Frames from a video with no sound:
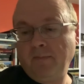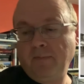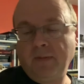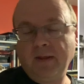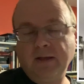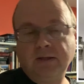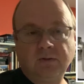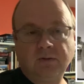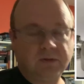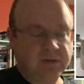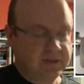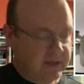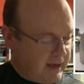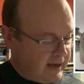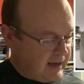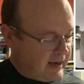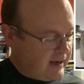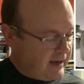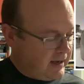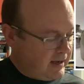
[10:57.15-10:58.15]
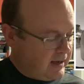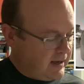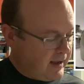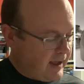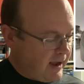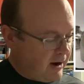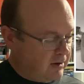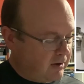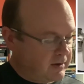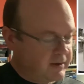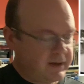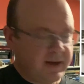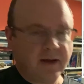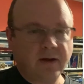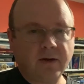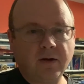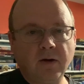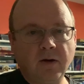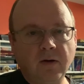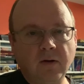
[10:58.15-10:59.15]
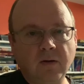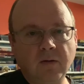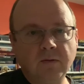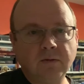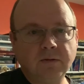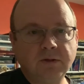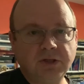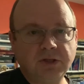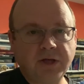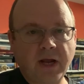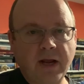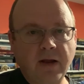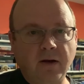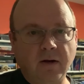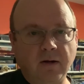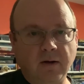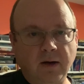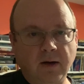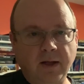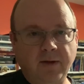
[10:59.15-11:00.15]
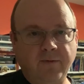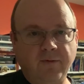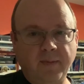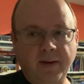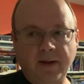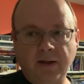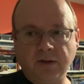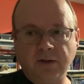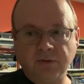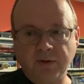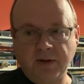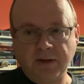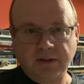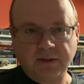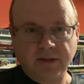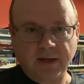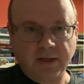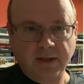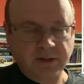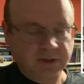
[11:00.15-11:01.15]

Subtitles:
This was a Art Deco shaker, like for making drinks kind of